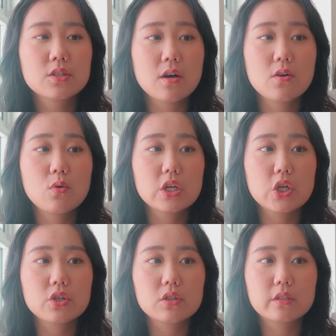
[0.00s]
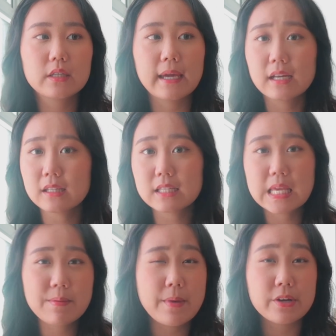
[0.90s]
So you're getting the
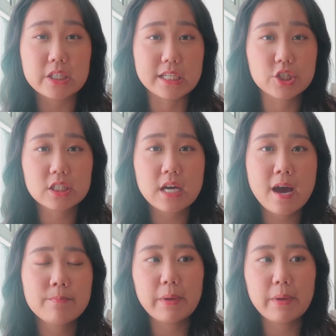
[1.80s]
same amount of teaching time,